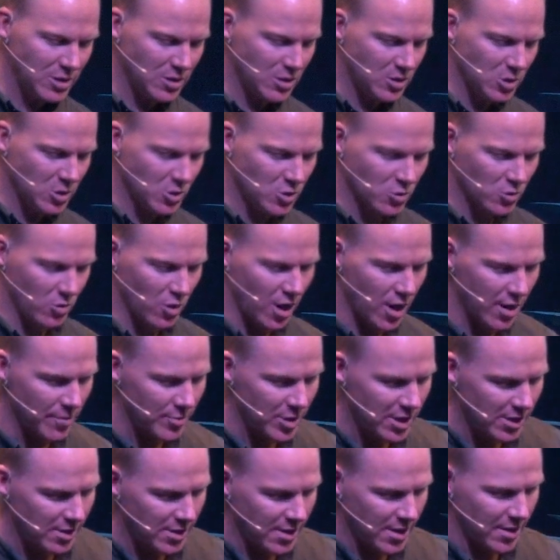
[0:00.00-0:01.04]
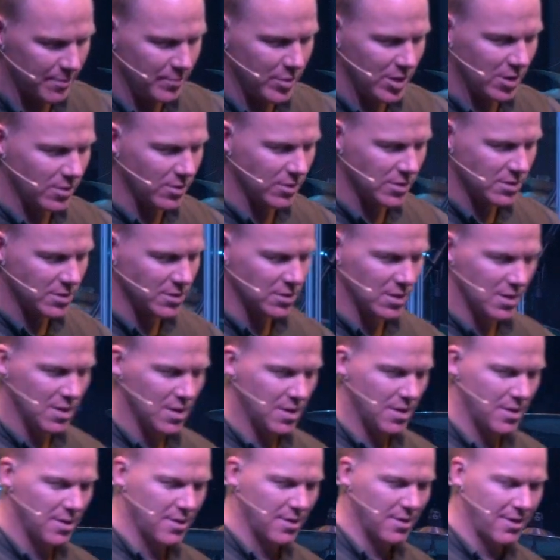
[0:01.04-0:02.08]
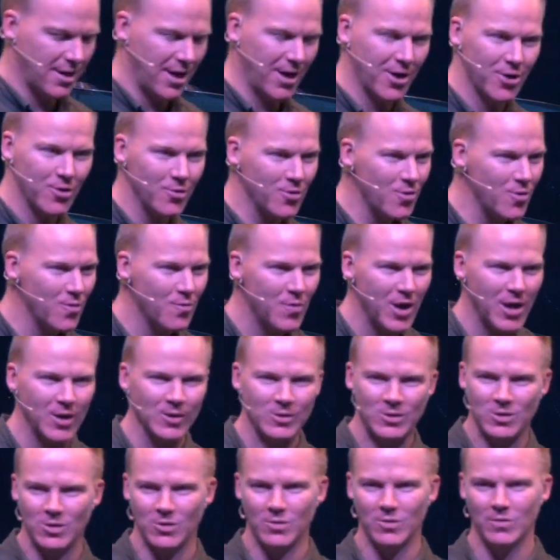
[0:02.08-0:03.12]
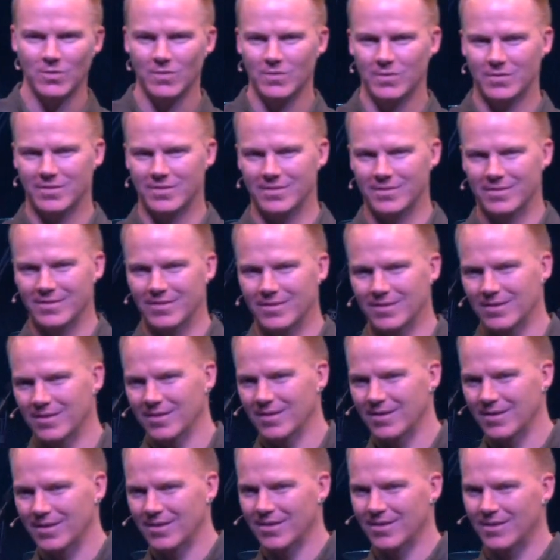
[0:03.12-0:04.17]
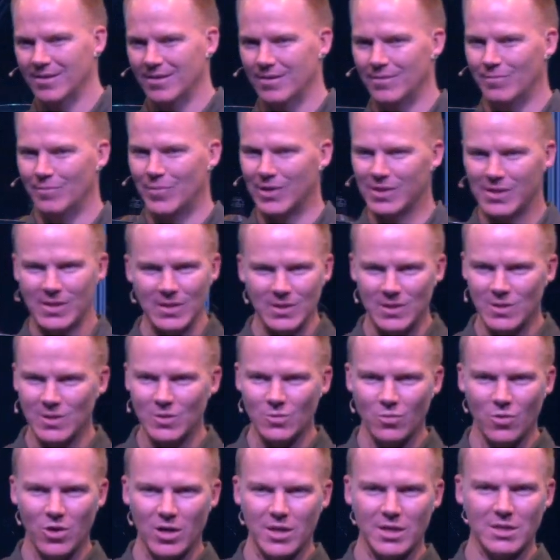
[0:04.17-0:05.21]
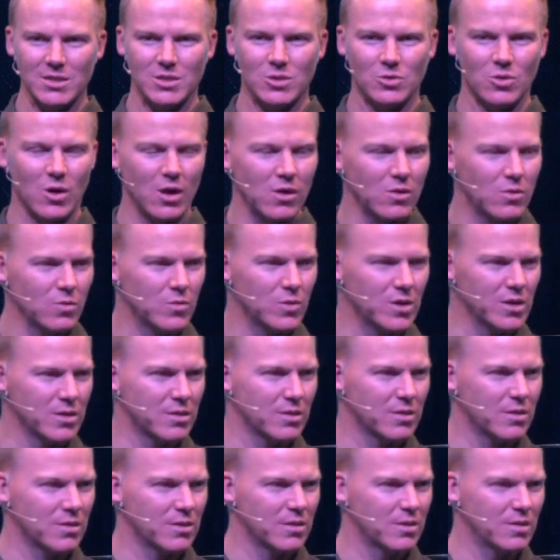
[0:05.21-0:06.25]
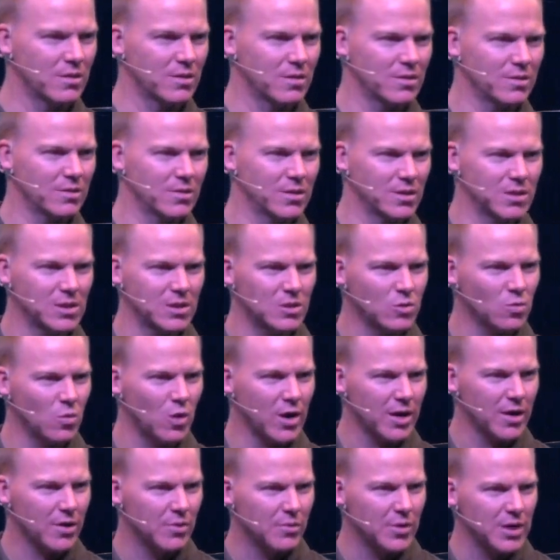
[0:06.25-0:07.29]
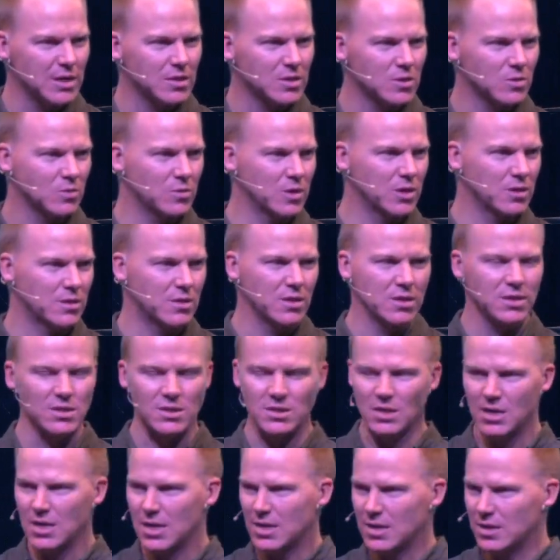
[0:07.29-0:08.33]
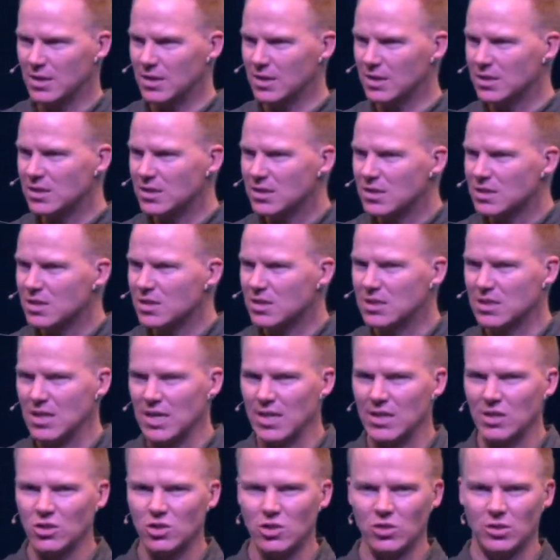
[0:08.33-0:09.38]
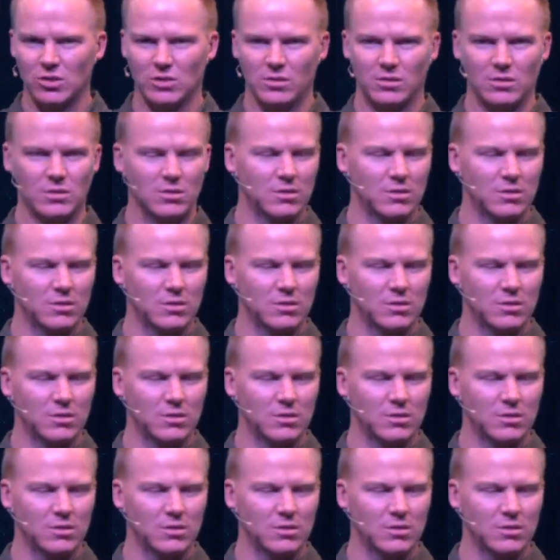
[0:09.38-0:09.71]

is describing here, because I don't know about you, but this is what I struggle with. This is what I wrestle with. This is the tension